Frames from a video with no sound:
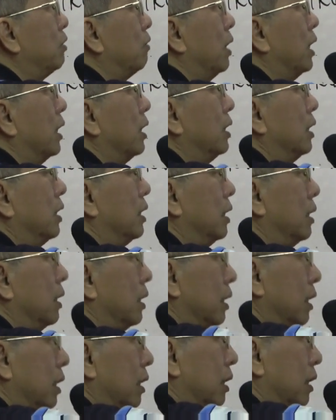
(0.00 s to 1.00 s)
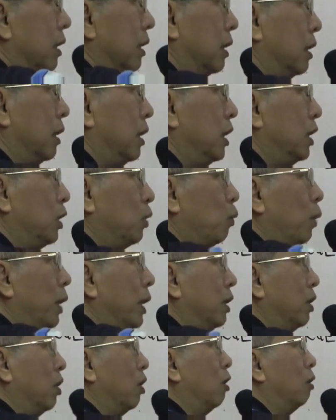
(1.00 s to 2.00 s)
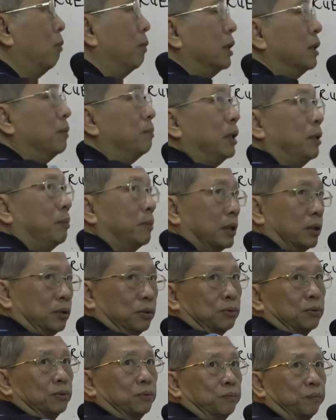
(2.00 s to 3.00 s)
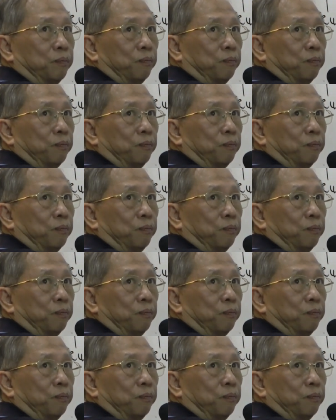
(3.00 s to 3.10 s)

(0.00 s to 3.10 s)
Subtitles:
one is what normal people do,